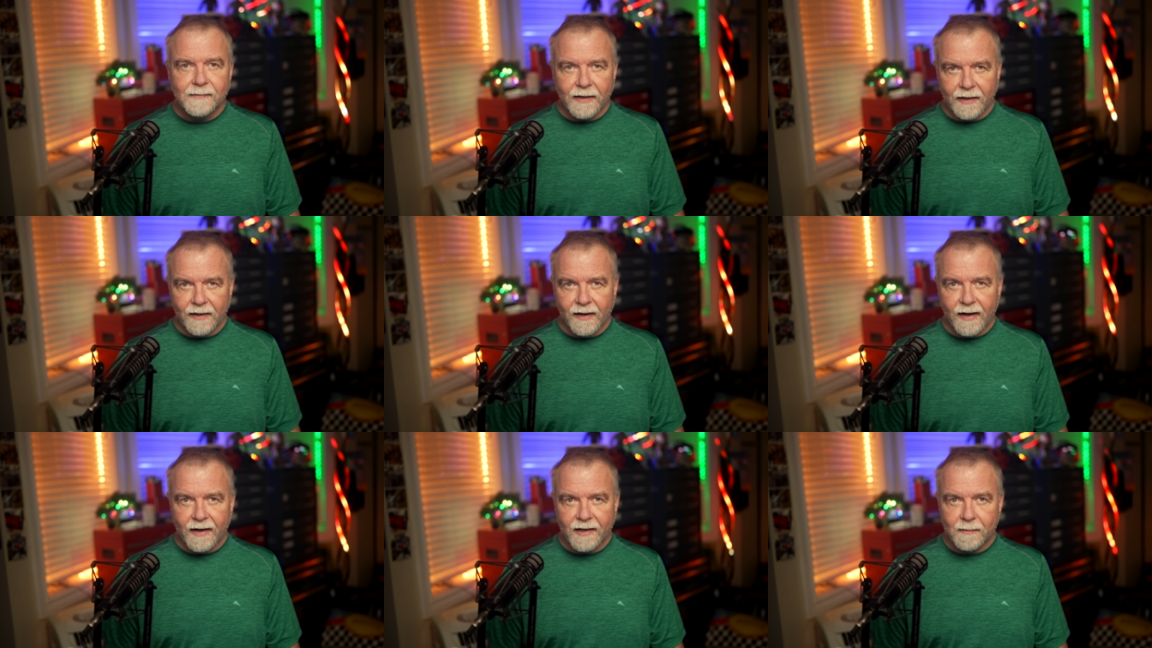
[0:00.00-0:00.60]

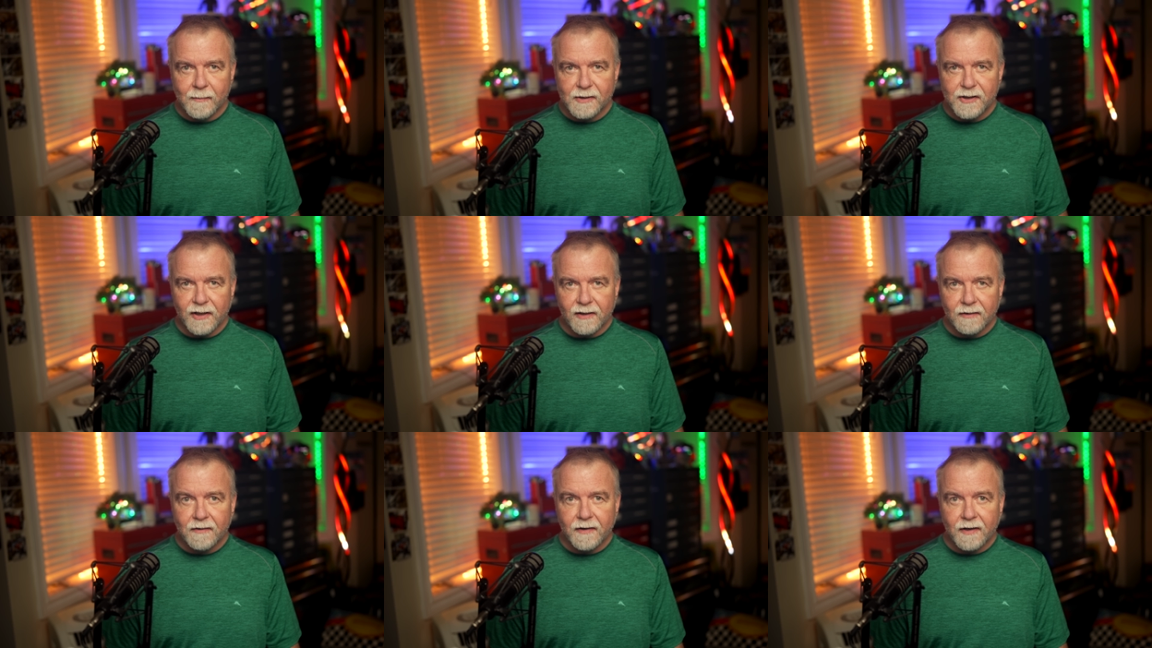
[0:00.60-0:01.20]
AI and
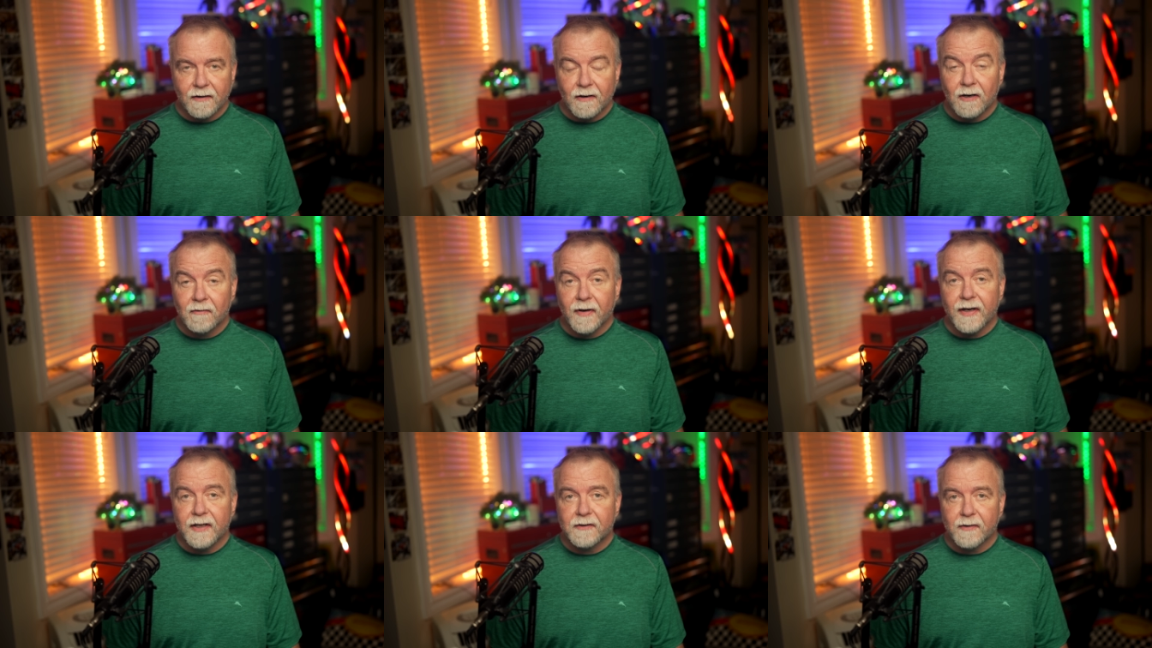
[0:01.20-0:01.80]
machine learning are
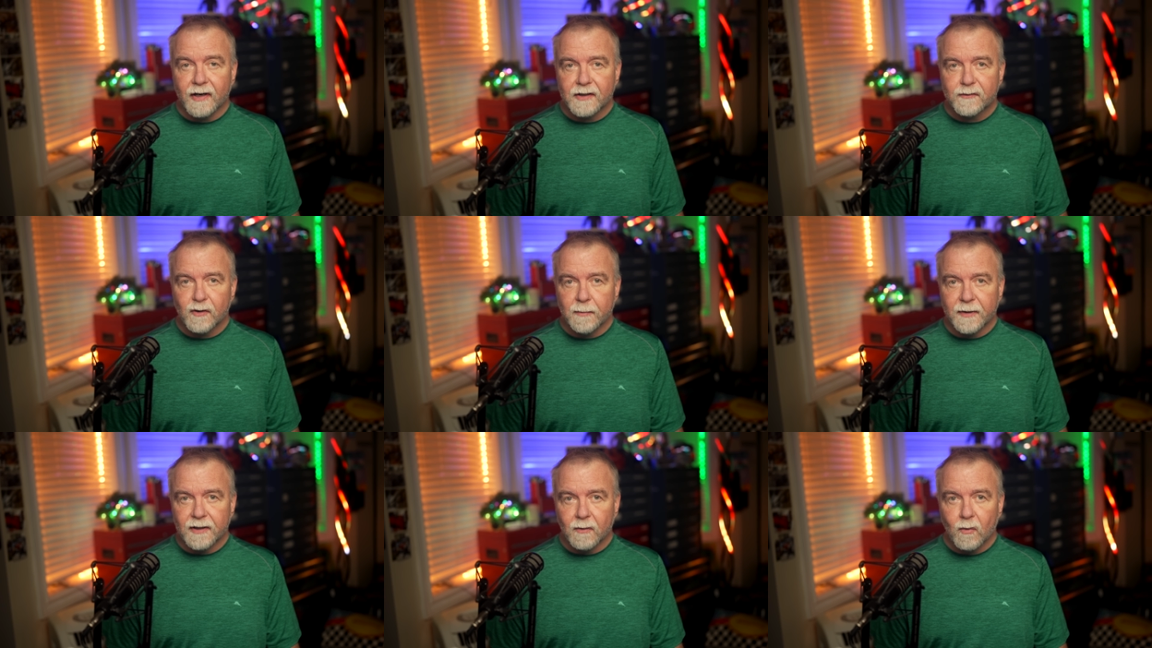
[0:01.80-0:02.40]
already
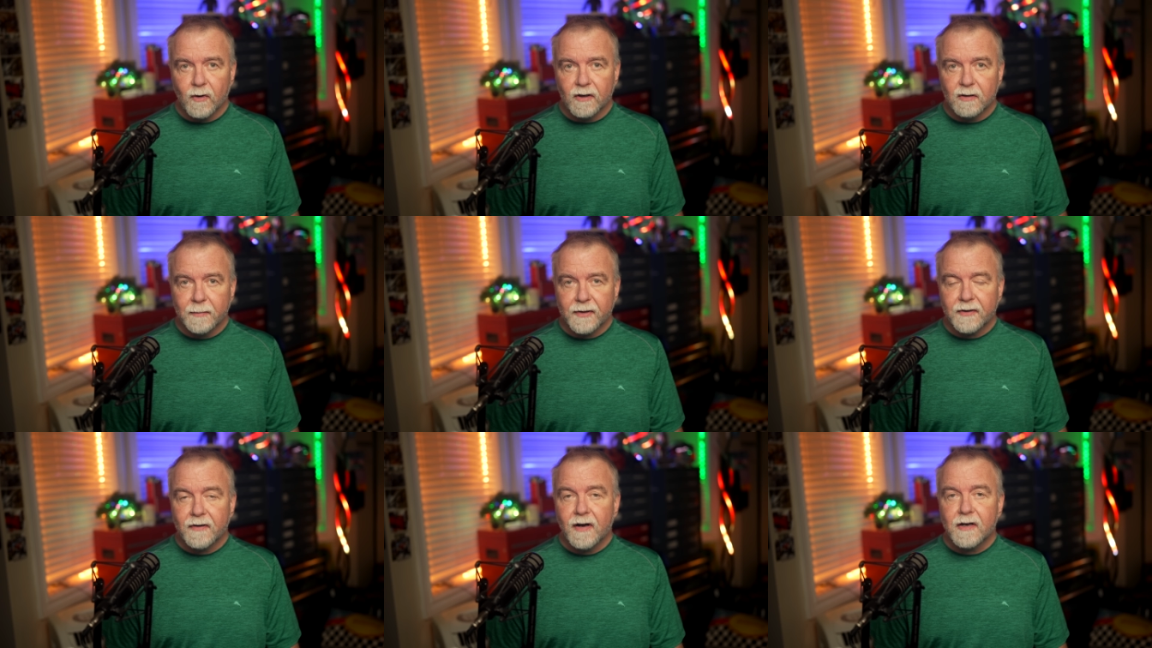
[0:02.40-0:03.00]
transforming the world,
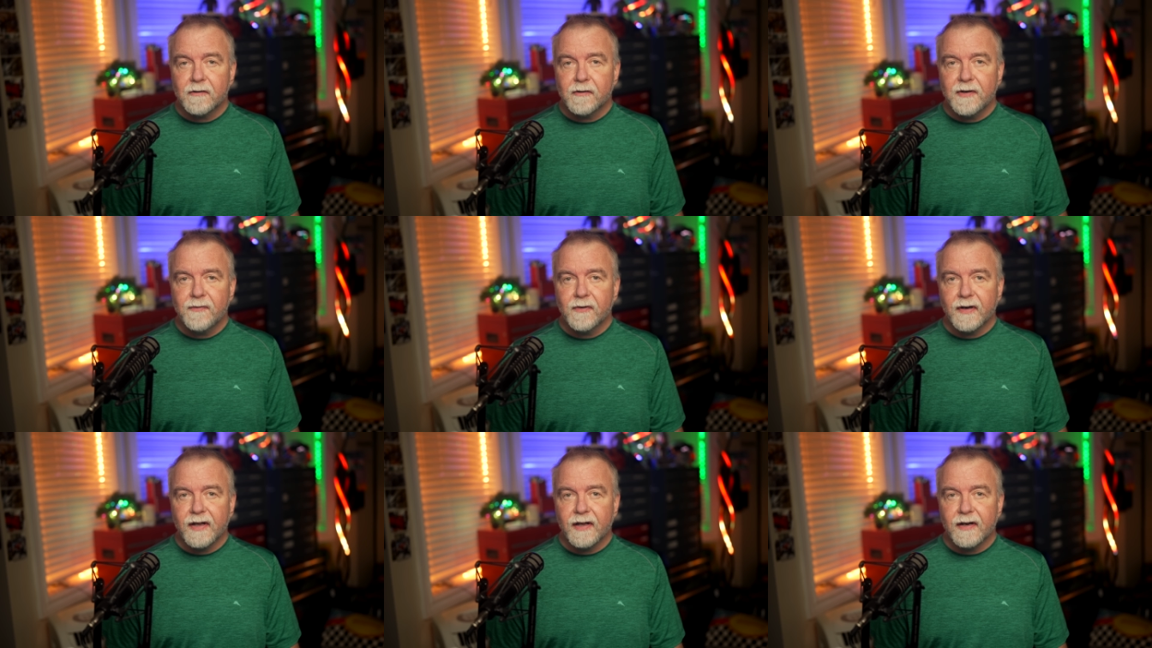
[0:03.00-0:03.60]
but they're hungry
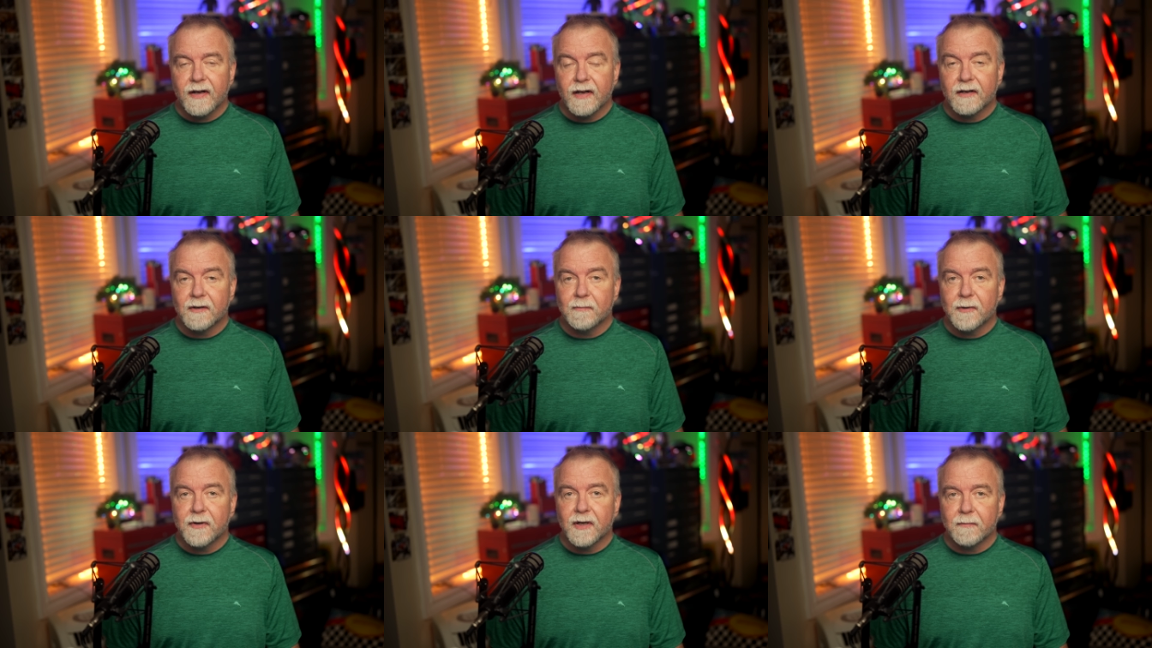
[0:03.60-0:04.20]
for data and
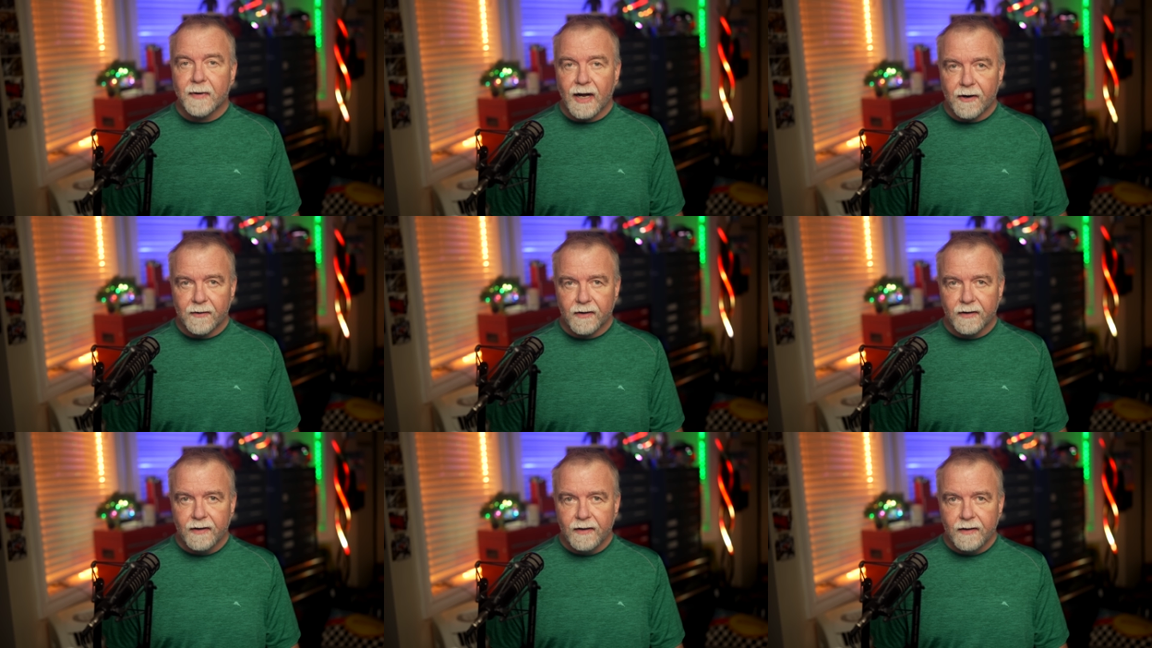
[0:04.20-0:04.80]
computing power.